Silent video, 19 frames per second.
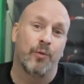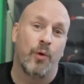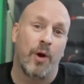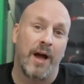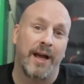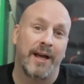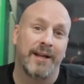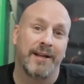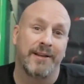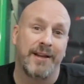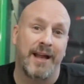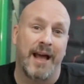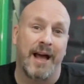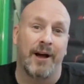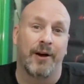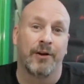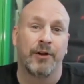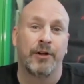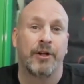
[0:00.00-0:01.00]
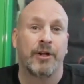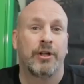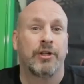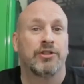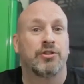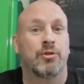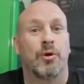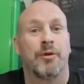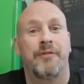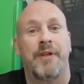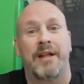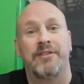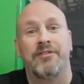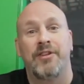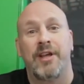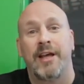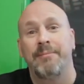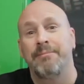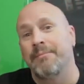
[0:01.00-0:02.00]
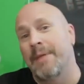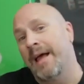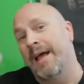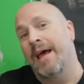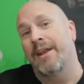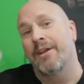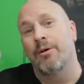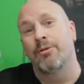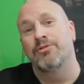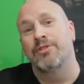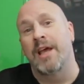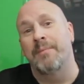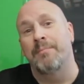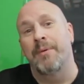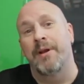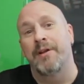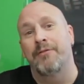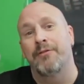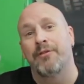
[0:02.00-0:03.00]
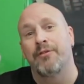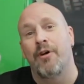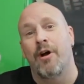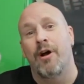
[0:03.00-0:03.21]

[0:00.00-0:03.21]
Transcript: right now. So with that said, I got to go take Buddy for the